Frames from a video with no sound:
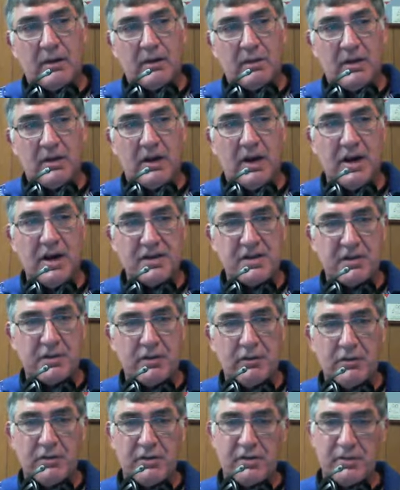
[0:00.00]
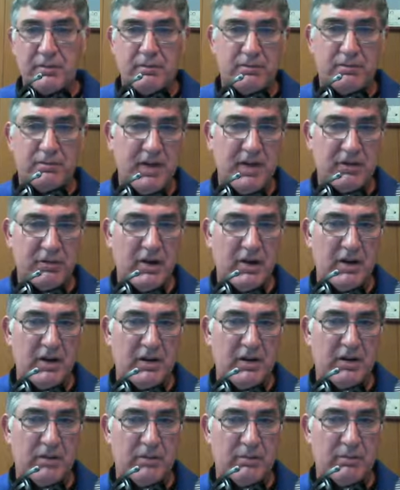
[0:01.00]
in high schools, that's what I
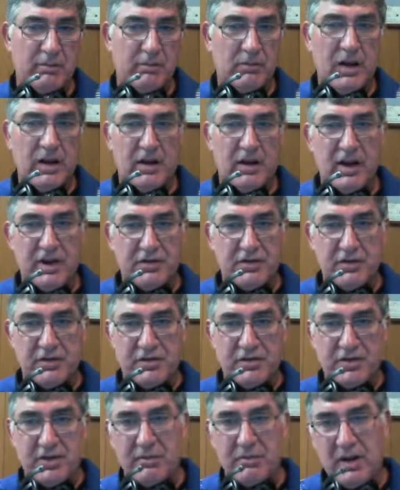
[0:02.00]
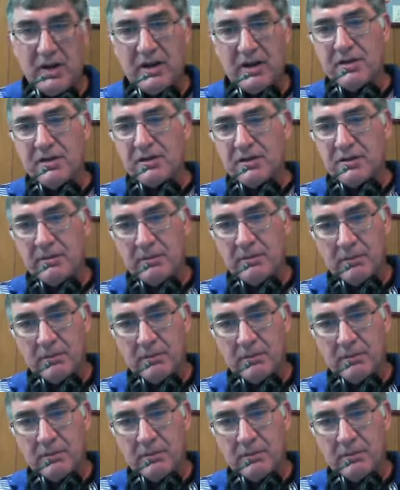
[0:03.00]
did. I lectured some days,